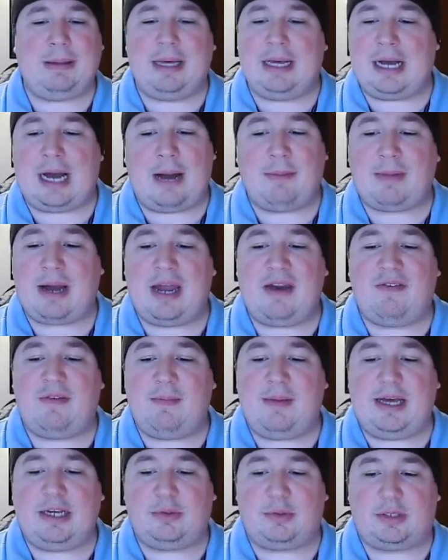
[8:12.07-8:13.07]
I'm kind of
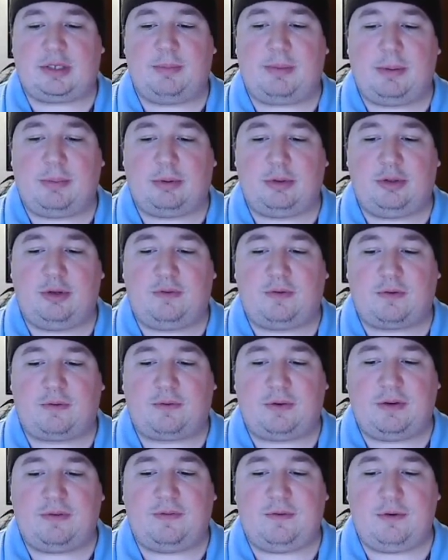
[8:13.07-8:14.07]
amazed what some people do for
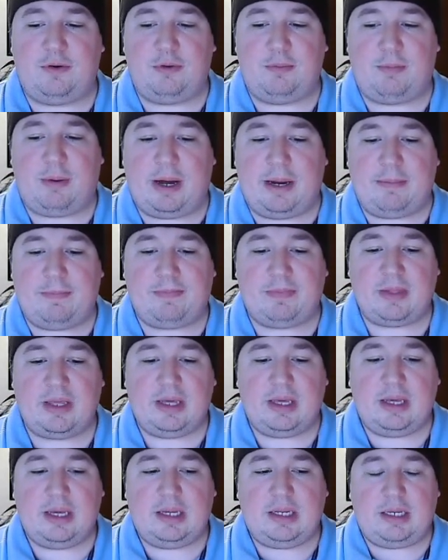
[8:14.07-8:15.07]
free food, but
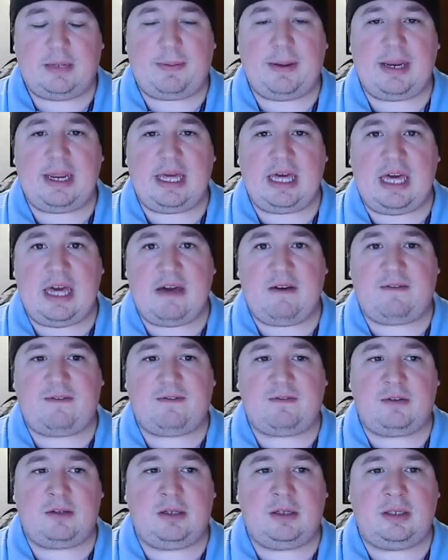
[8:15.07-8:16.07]
depend if
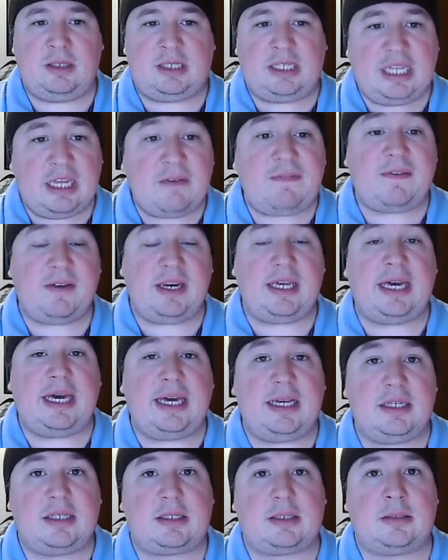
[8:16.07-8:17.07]

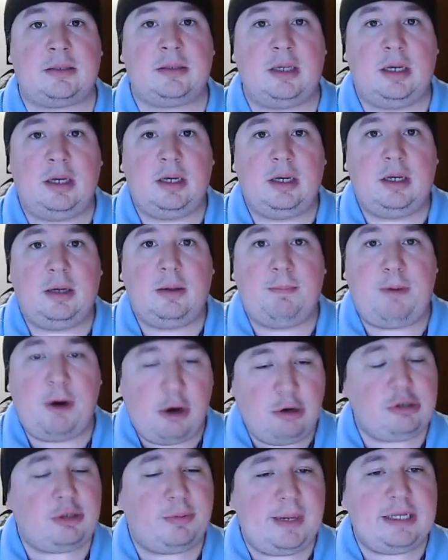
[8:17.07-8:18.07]
Tiffany's
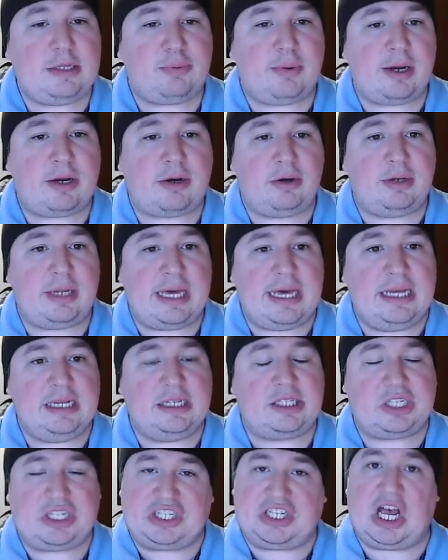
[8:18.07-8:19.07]
Postmates record
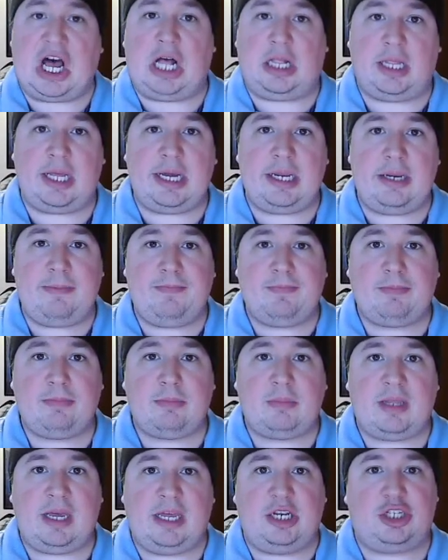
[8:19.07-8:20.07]
is solid
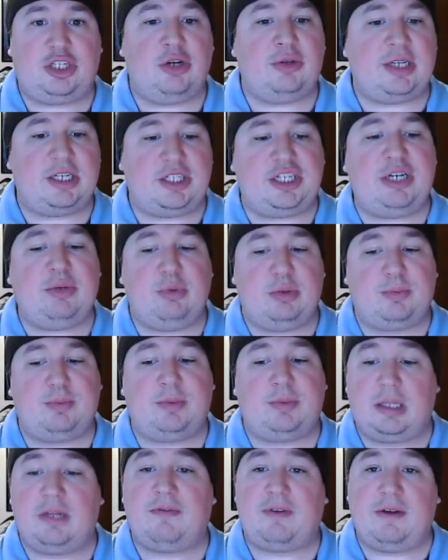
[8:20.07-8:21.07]
and it shows that she was
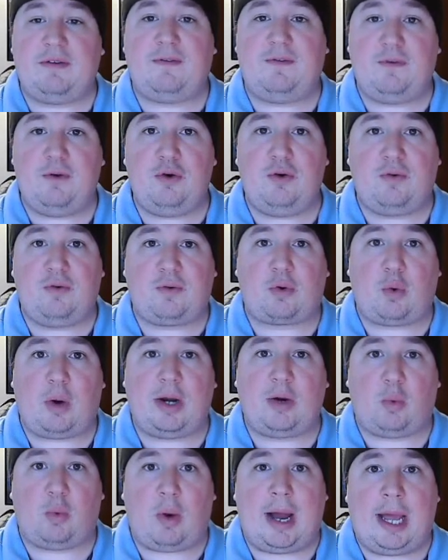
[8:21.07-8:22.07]
delivering food for
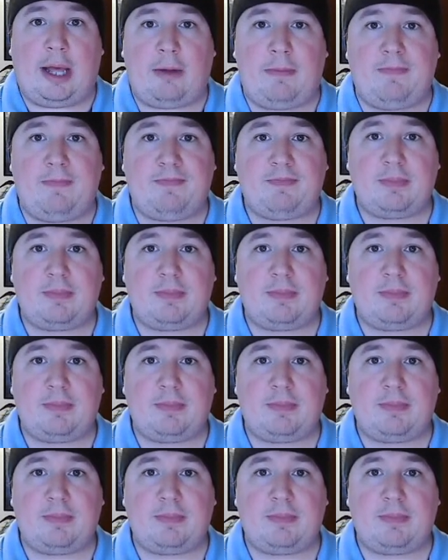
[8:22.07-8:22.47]
quite a while,